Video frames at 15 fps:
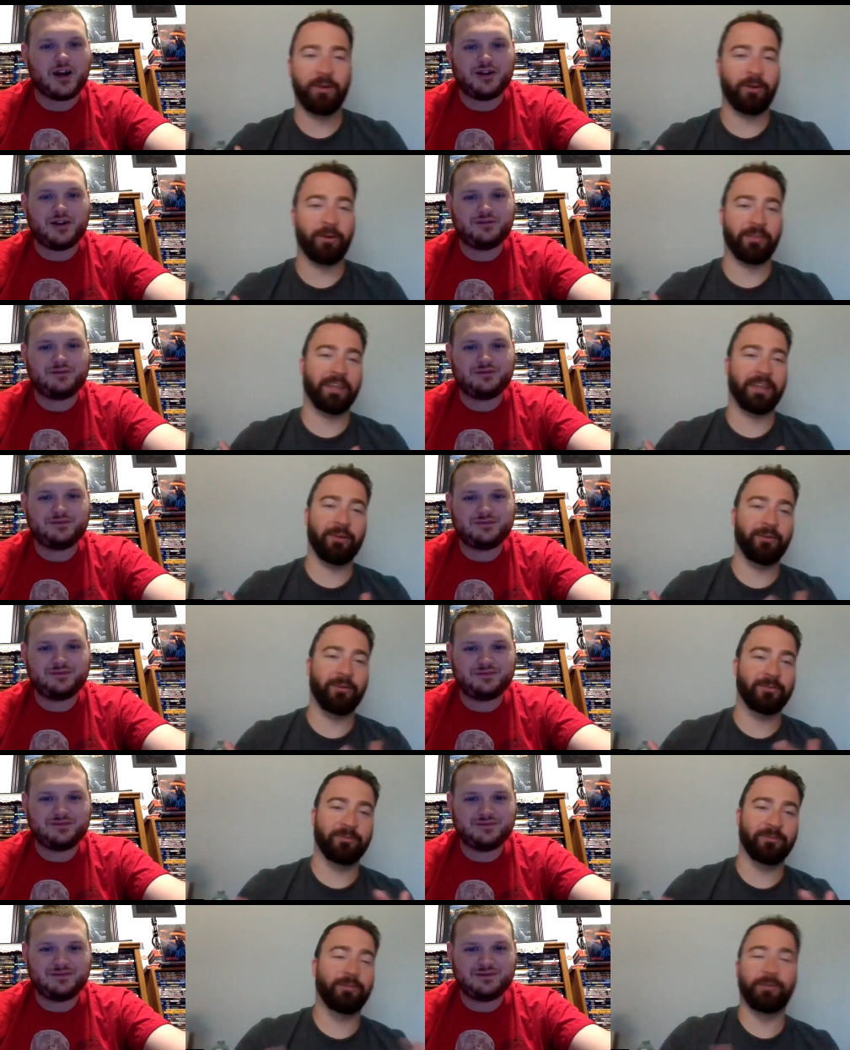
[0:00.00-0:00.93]
Speaker 1: Or they go to
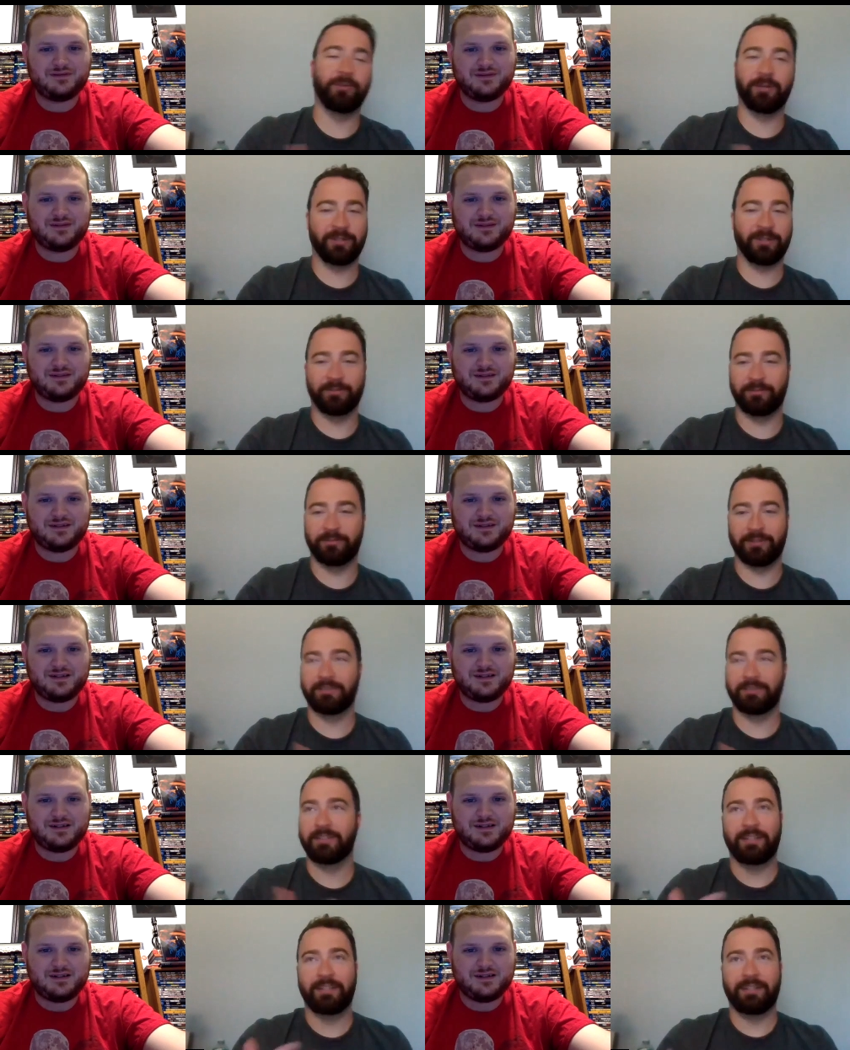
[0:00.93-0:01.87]
a world where
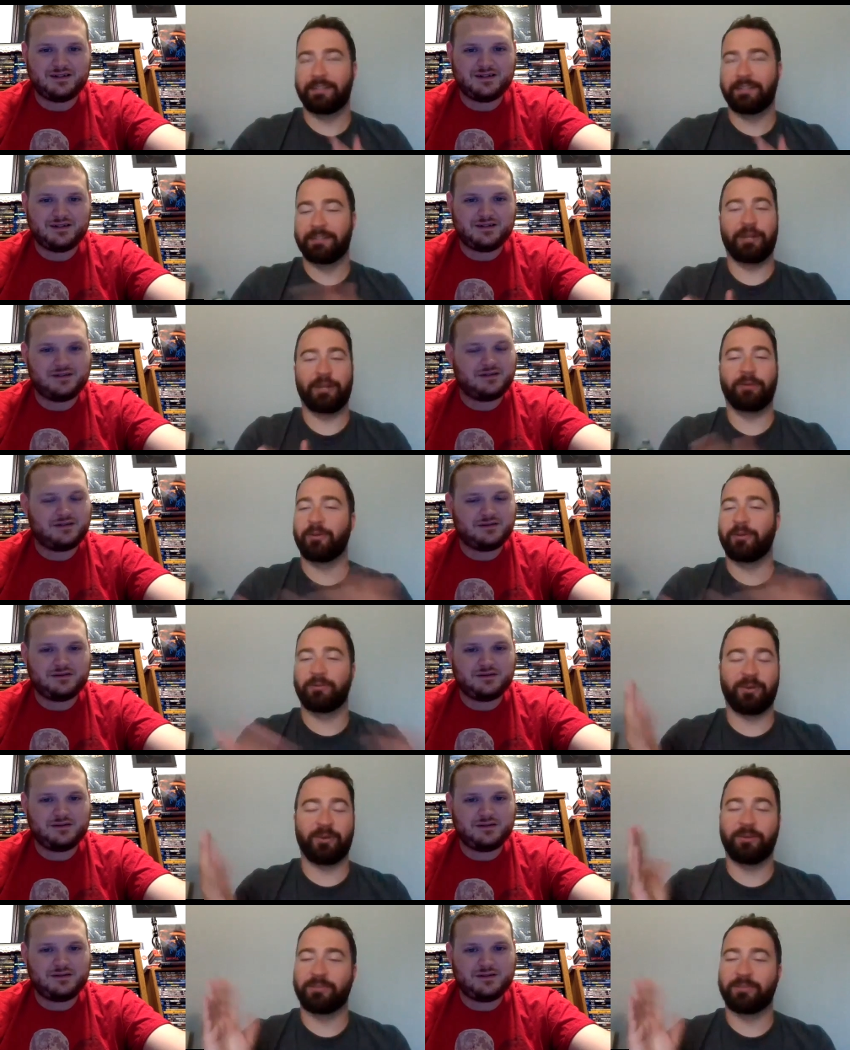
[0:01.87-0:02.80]
you know there's
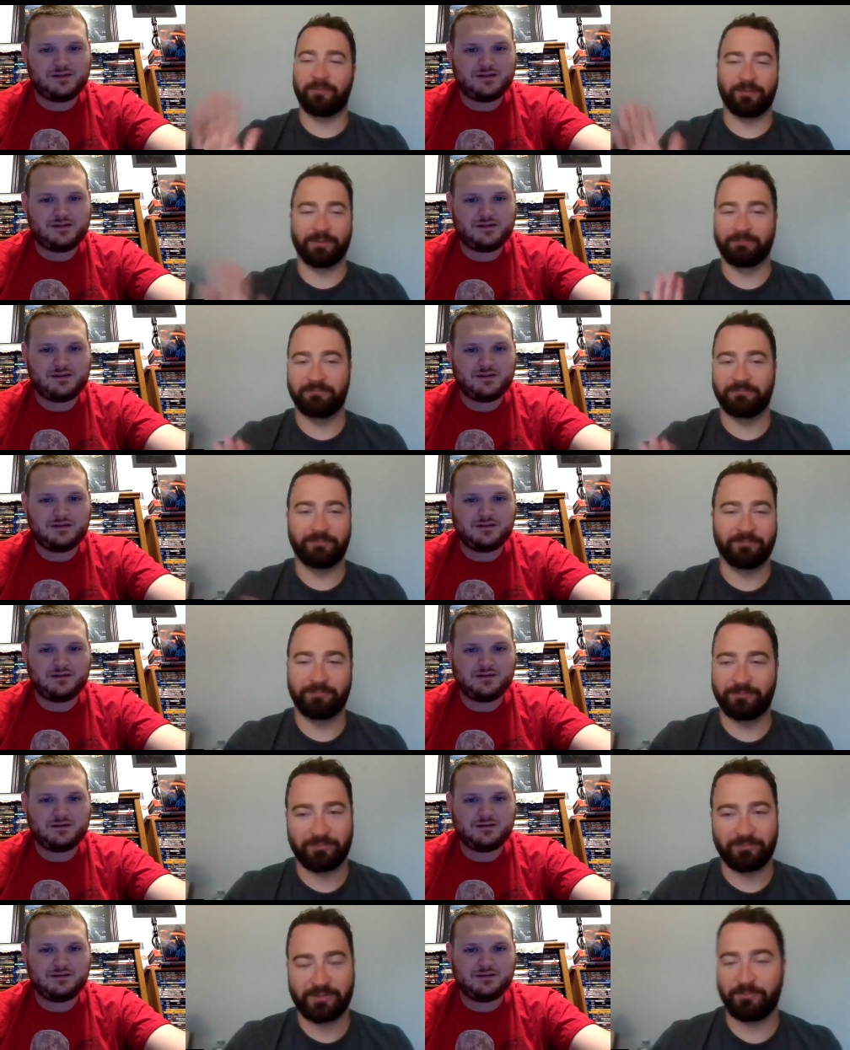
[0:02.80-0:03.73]
all different
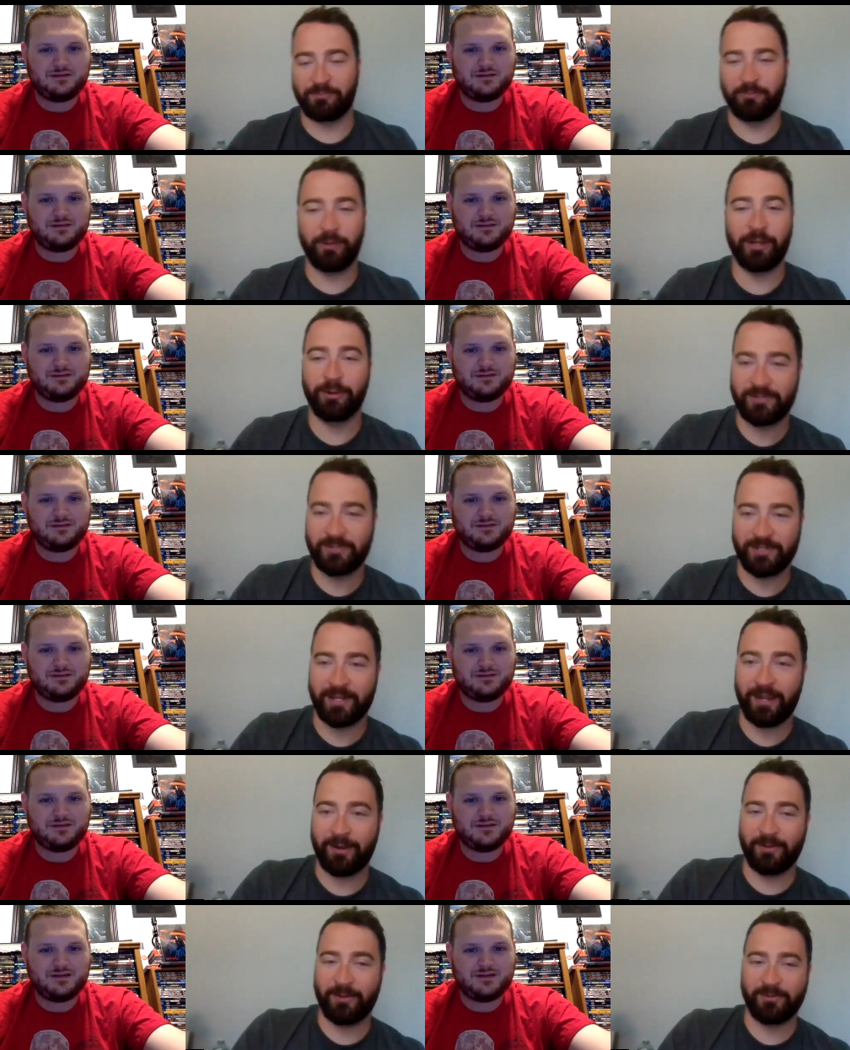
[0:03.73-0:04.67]
weird
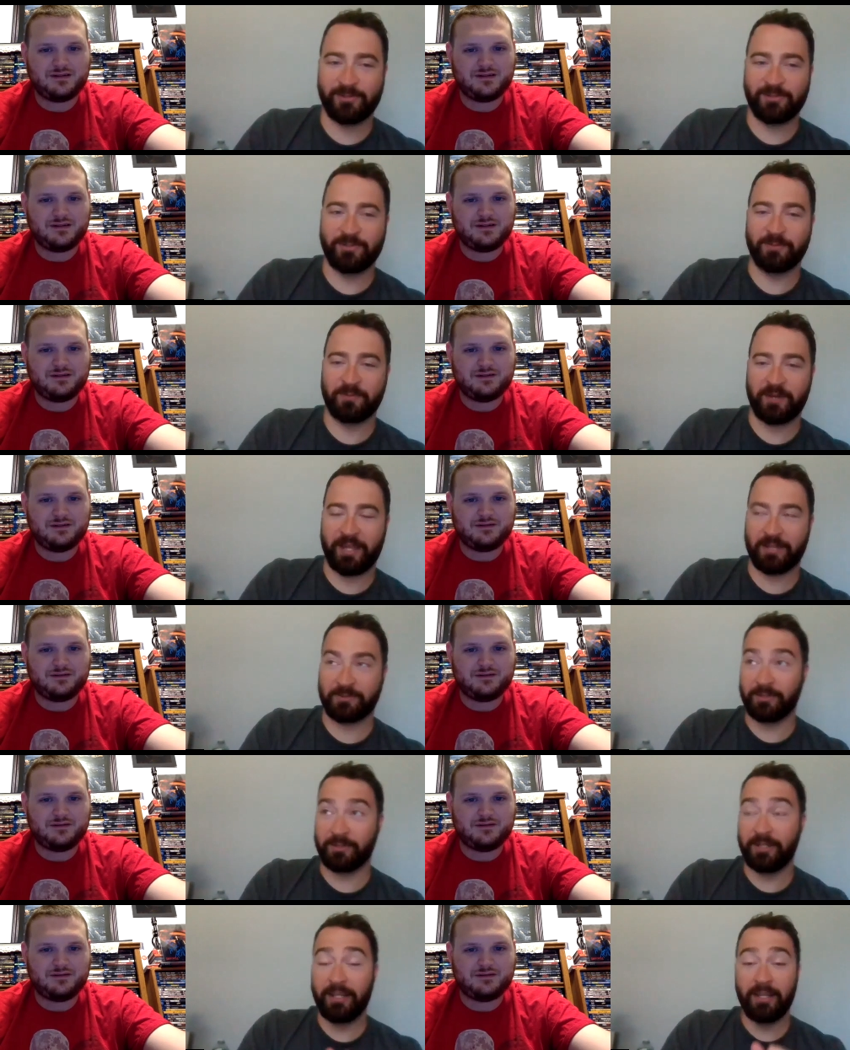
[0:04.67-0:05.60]
scenarios in Supernatural,
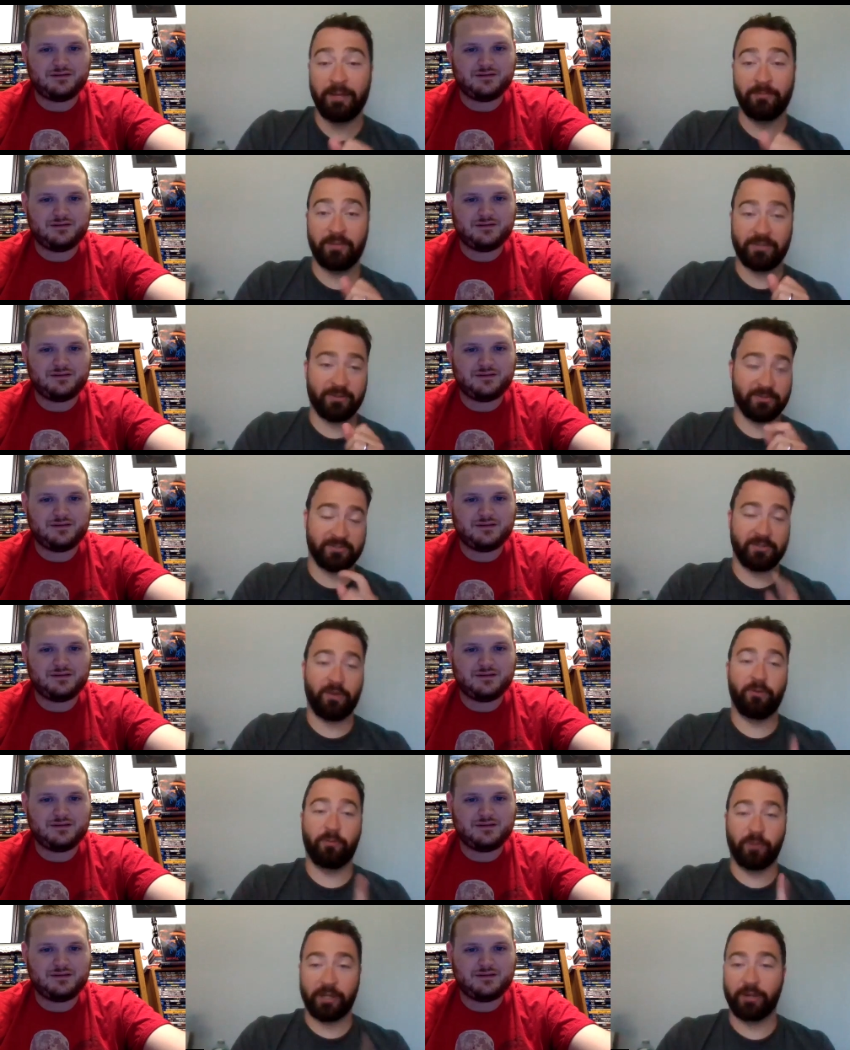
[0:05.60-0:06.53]
but there's no
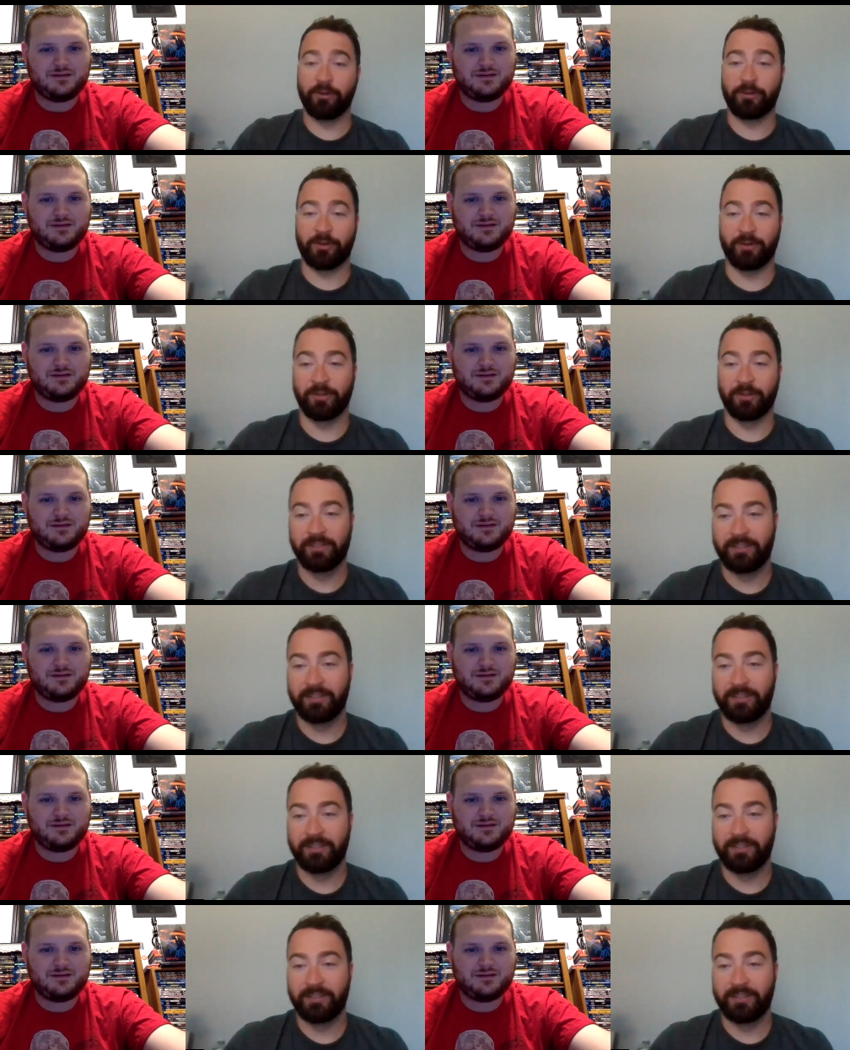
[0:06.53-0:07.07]
weirder